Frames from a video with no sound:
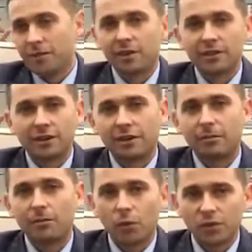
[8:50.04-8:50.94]
but
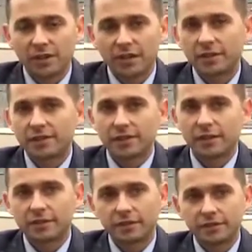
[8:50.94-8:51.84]
mostly that's
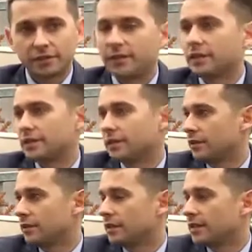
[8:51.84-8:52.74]

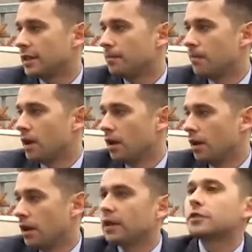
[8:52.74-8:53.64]
let's say,
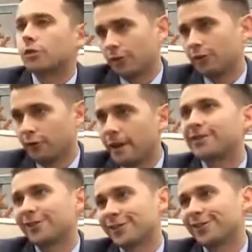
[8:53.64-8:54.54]
external
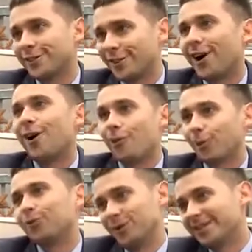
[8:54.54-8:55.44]
factors are
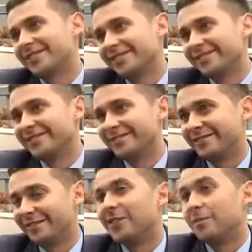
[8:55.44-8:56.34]
always
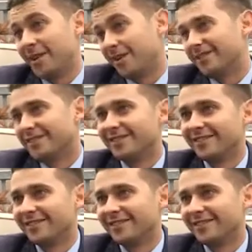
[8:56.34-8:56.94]
the main.